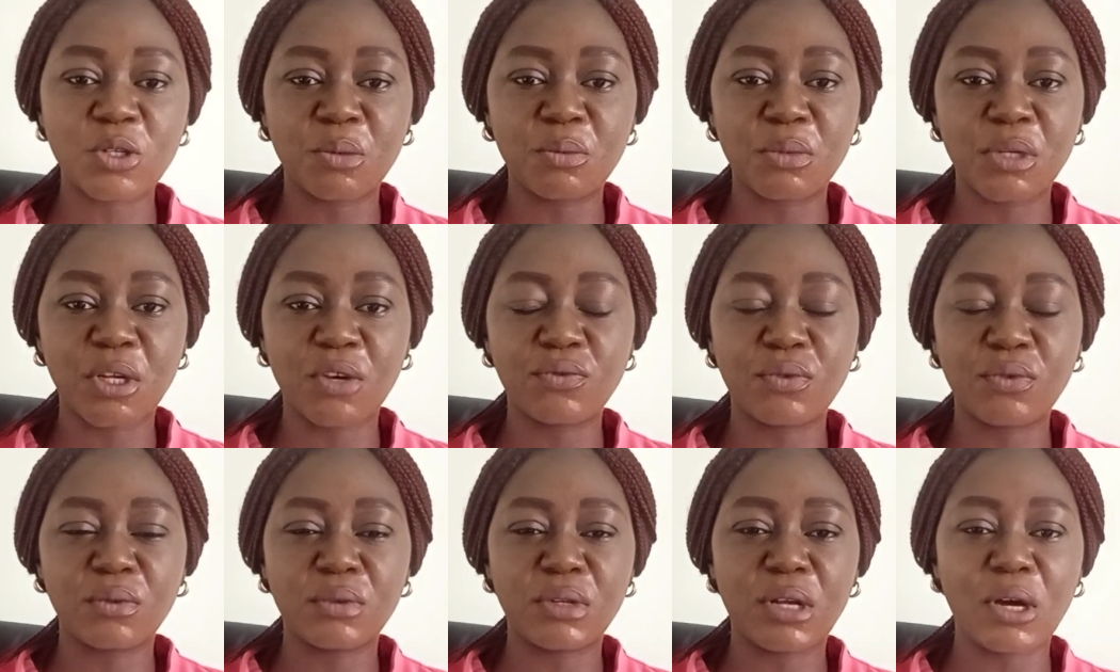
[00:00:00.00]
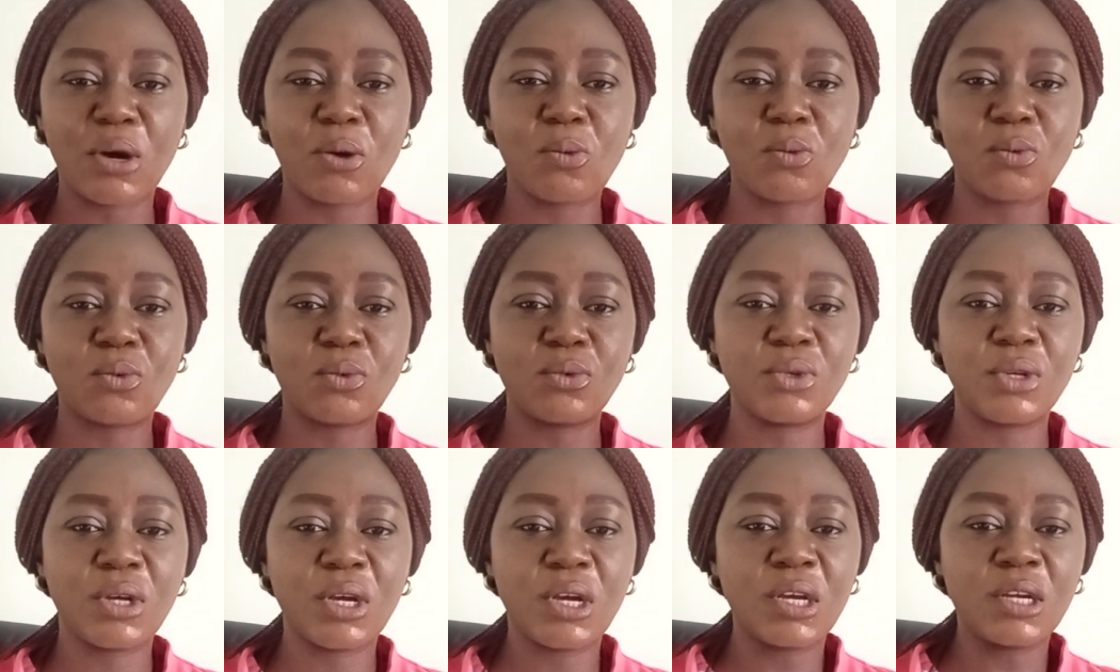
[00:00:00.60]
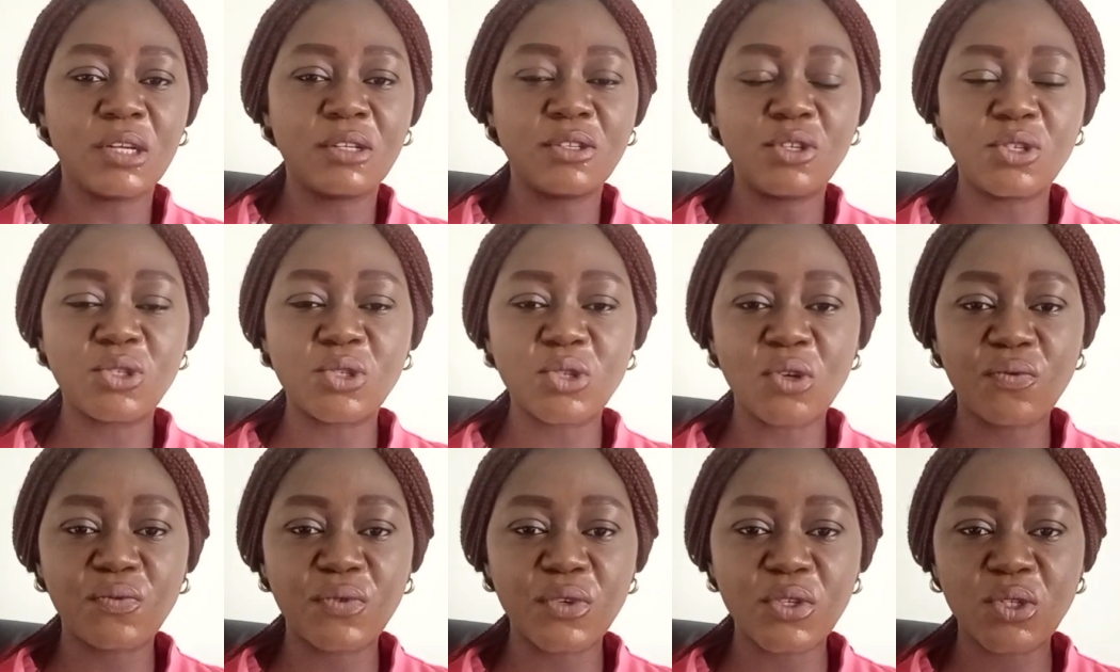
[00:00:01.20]
coming out from that wound, the
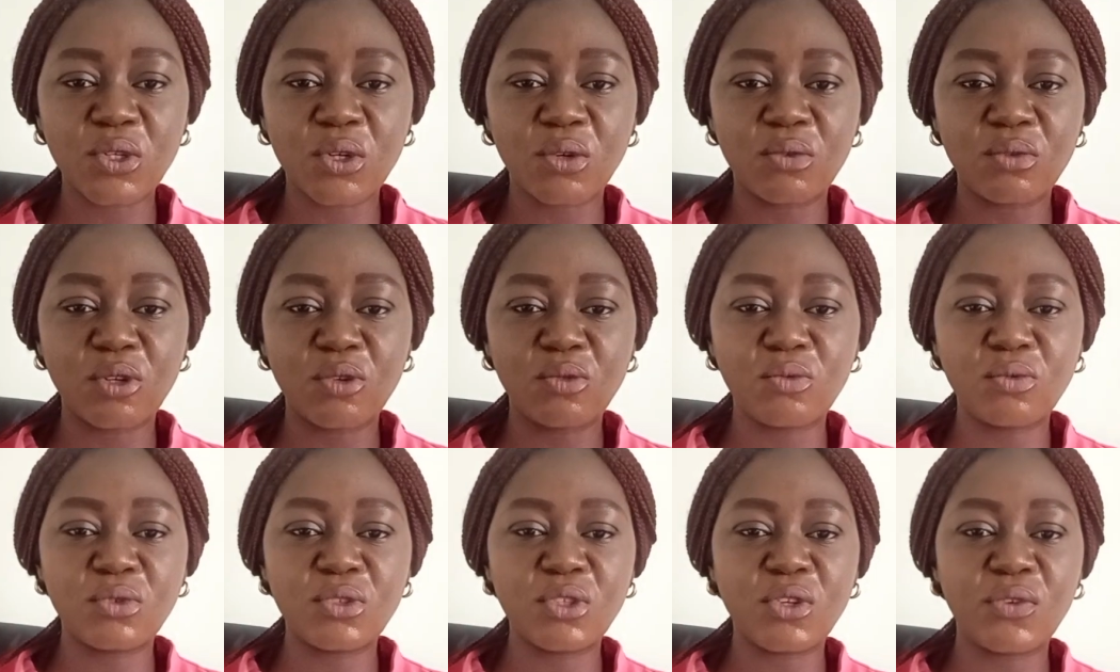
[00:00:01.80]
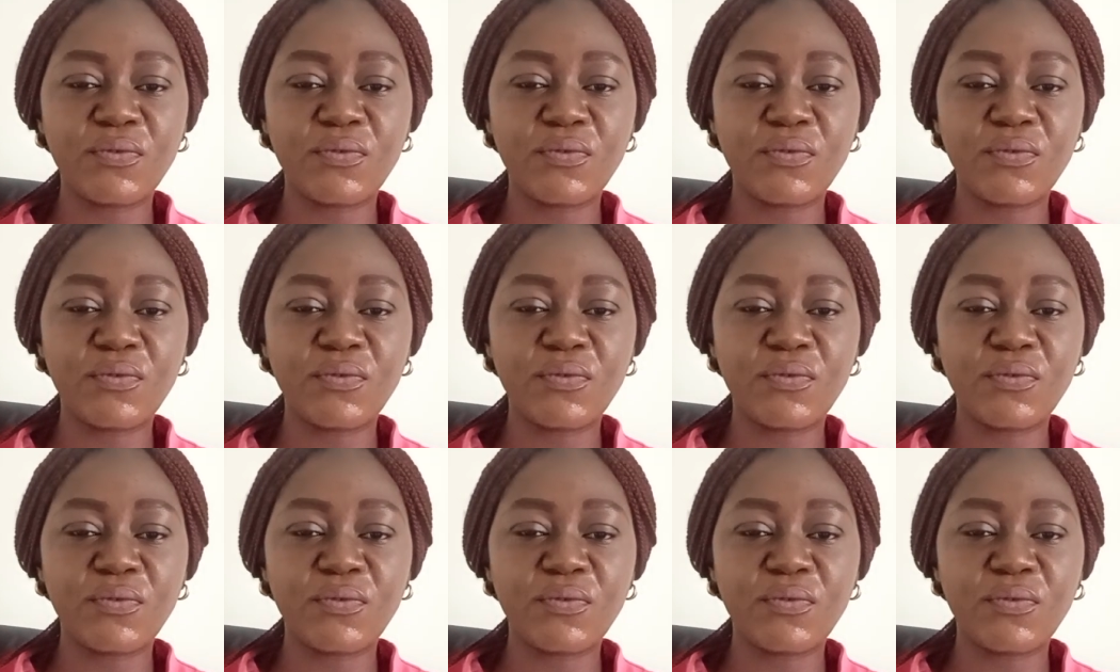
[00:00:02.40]
surface of the wound,